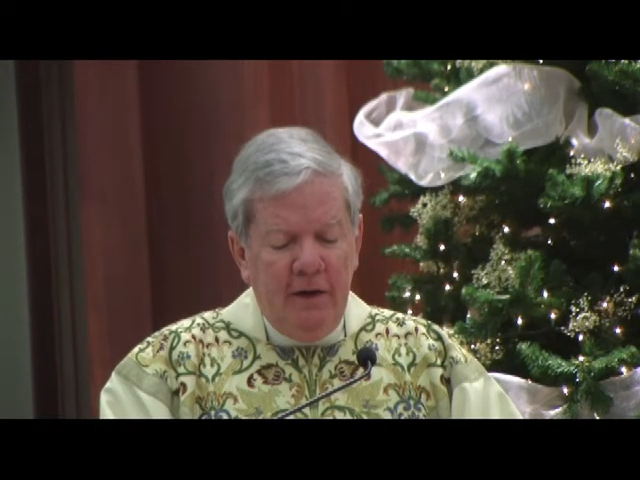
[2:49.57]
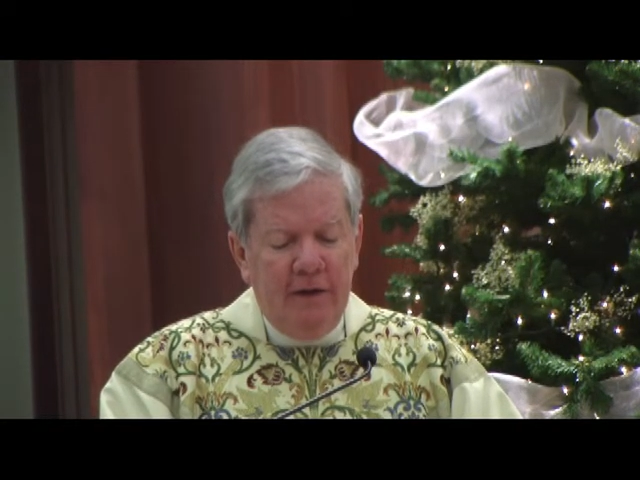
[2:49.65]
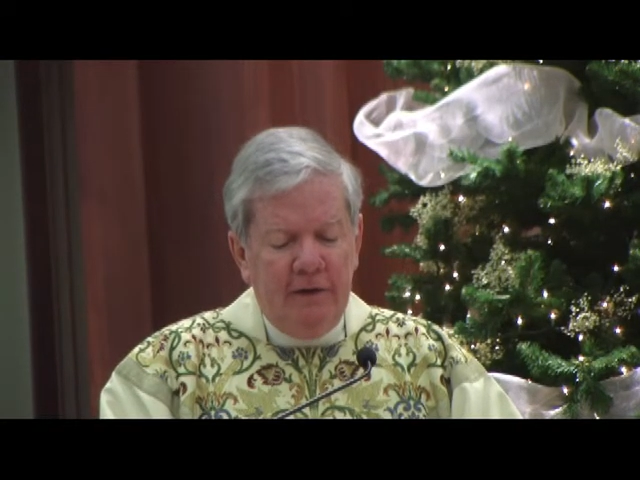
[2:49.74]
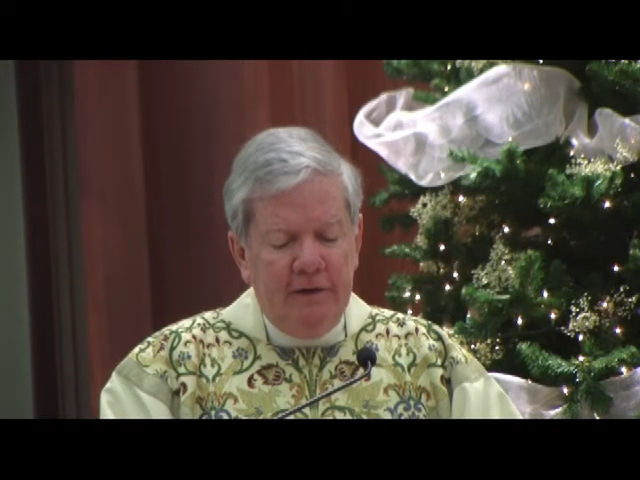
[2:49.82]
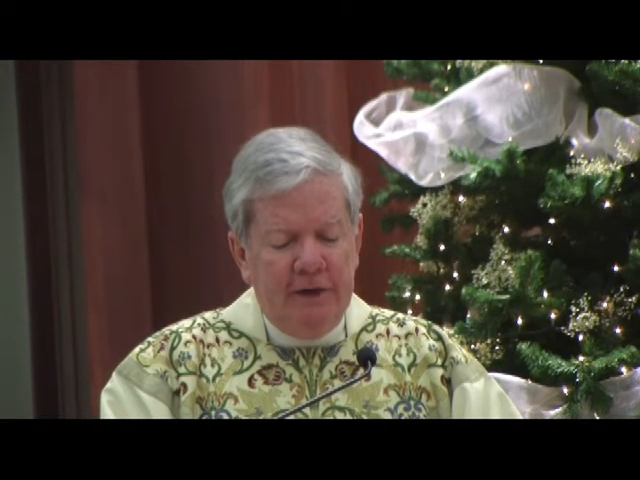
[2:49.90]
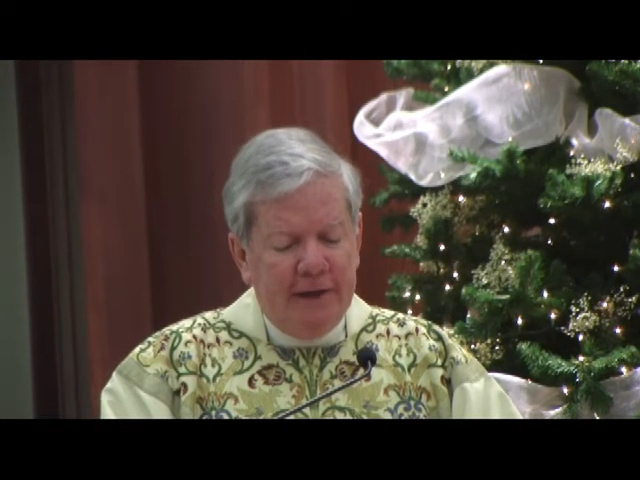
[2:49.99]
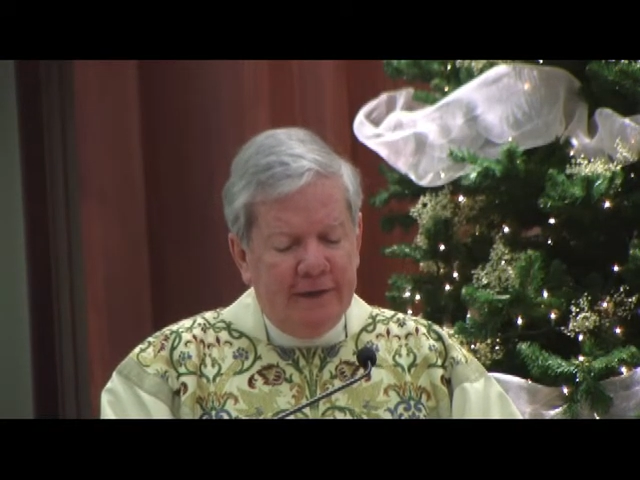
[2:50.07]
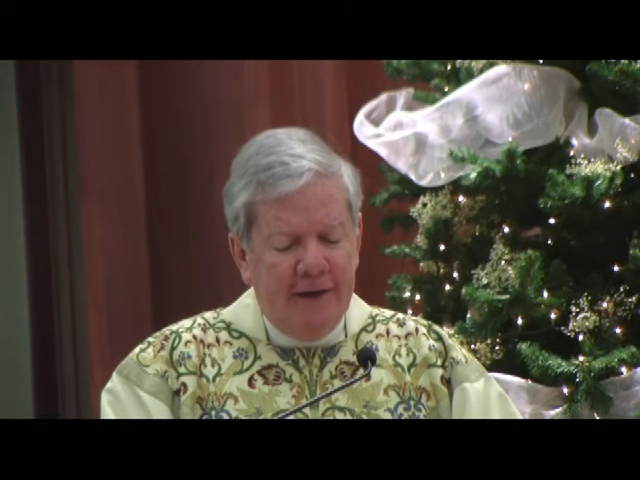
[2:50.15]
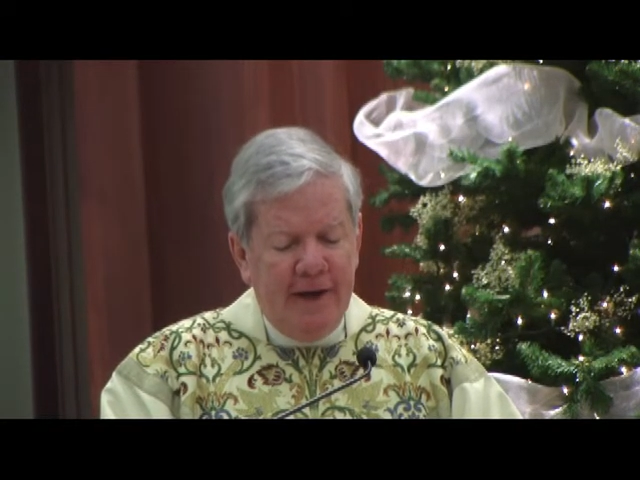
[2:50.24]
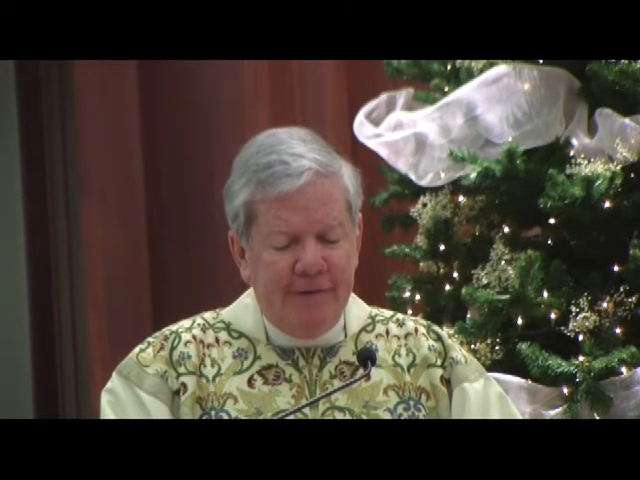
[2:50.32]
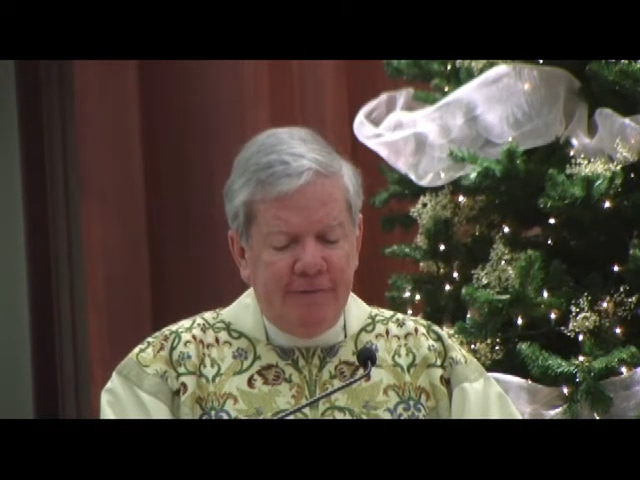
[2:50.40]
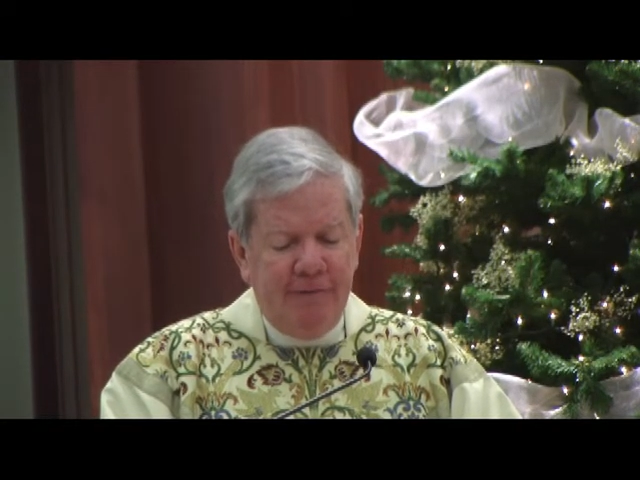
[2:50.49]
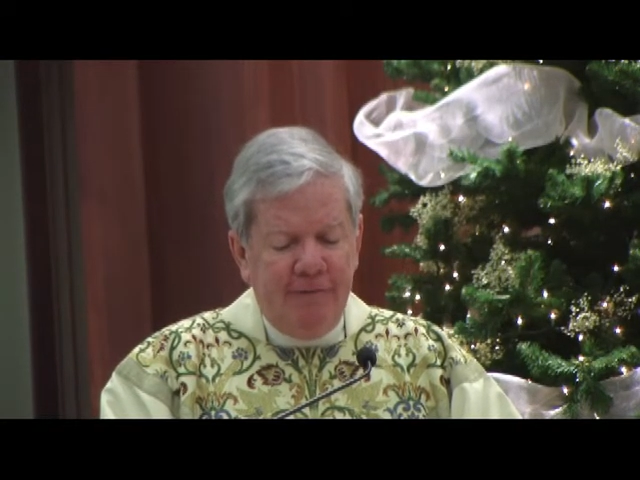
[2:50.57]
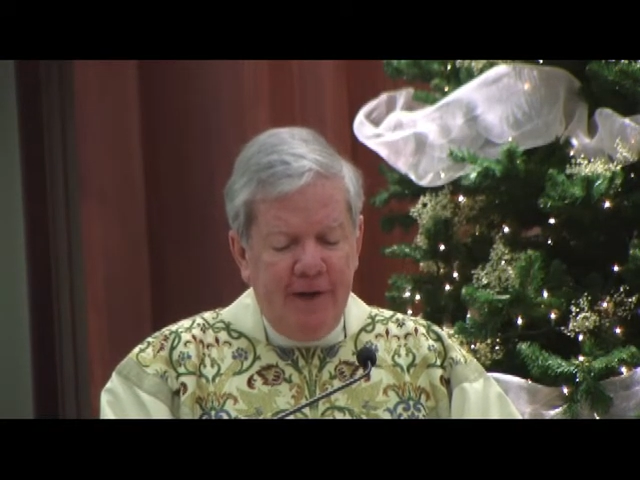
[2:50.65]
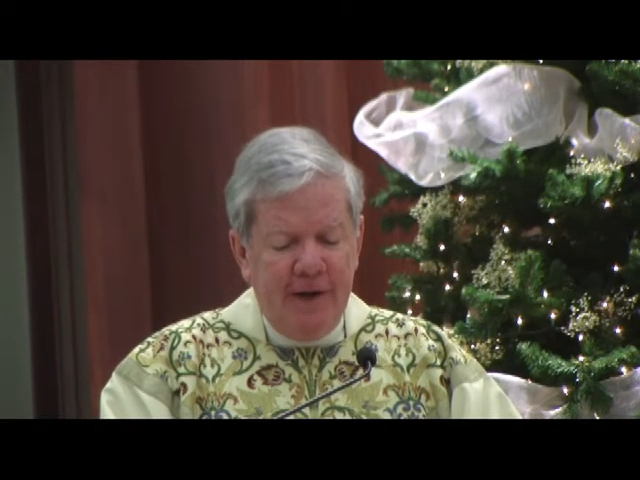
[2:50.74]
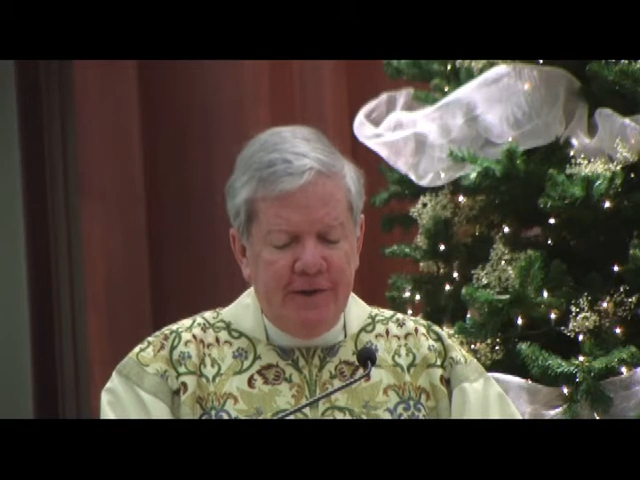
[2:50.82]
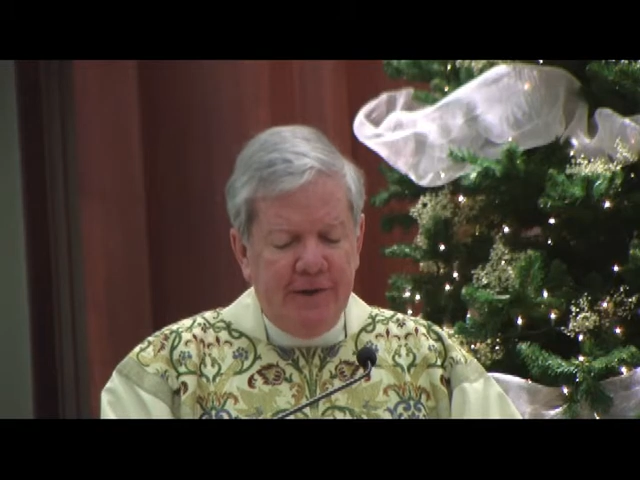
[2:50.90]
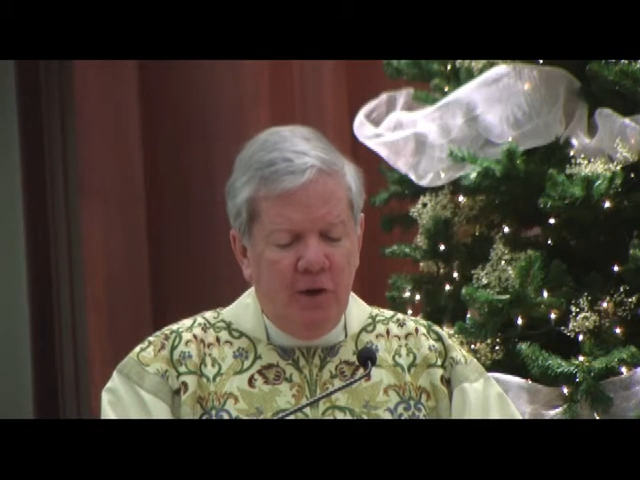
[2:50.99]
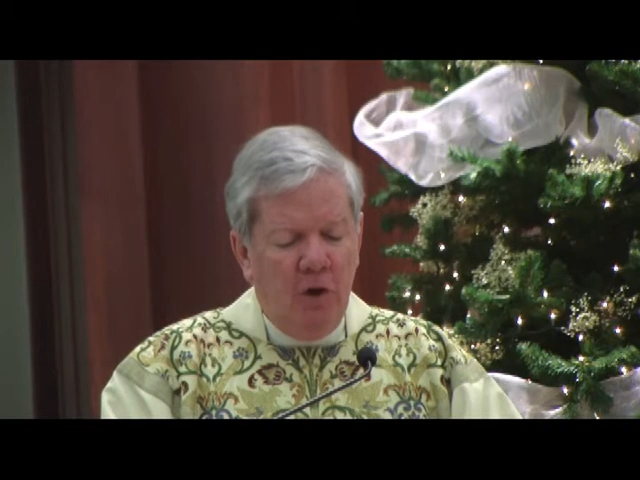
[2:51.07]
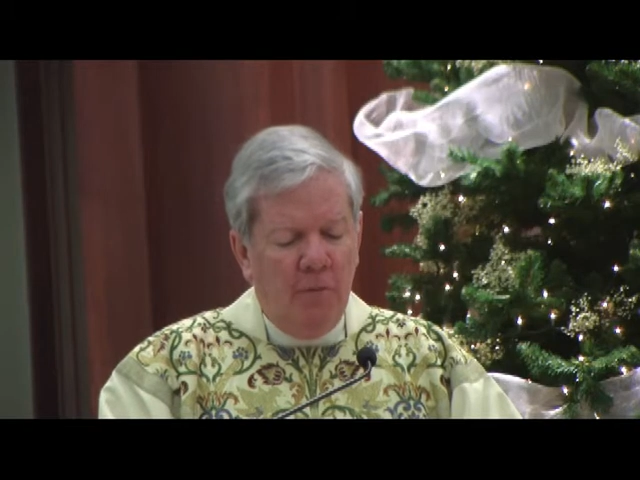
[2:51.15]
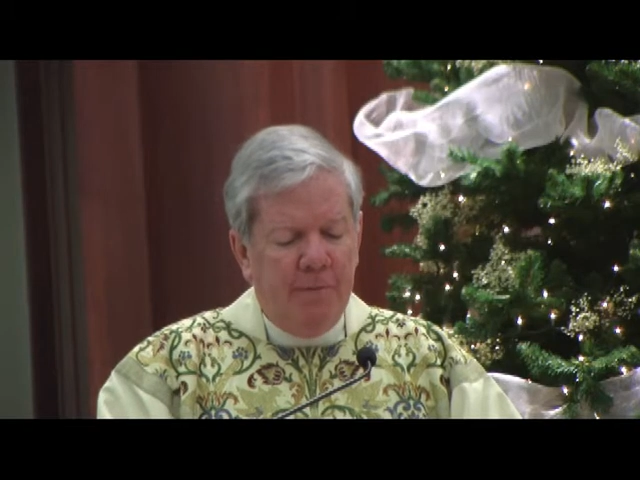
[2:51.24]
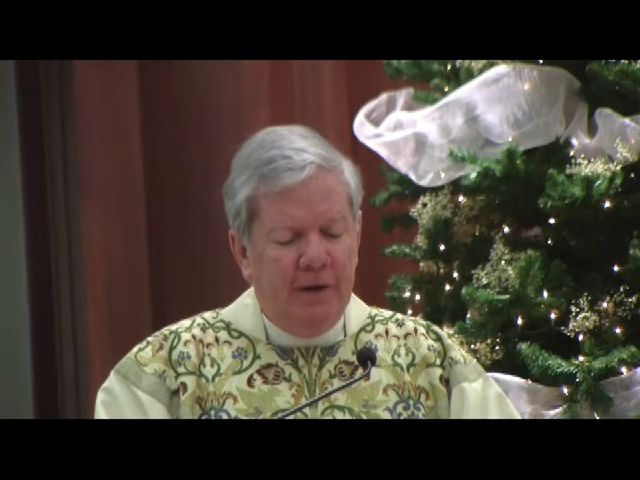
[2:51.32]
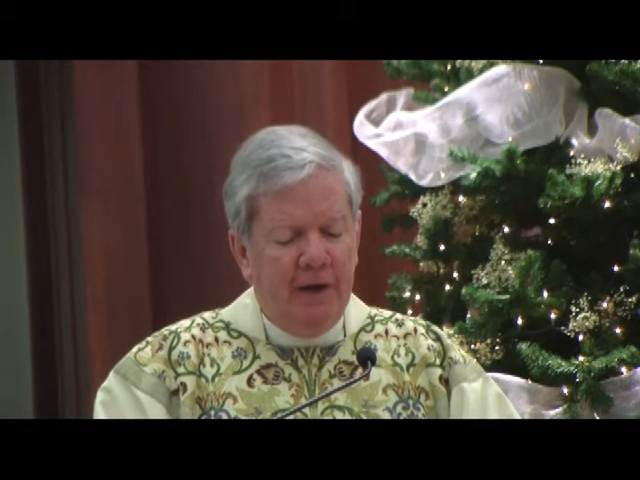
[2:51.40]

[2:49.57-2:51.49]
and yet they have a faith and hope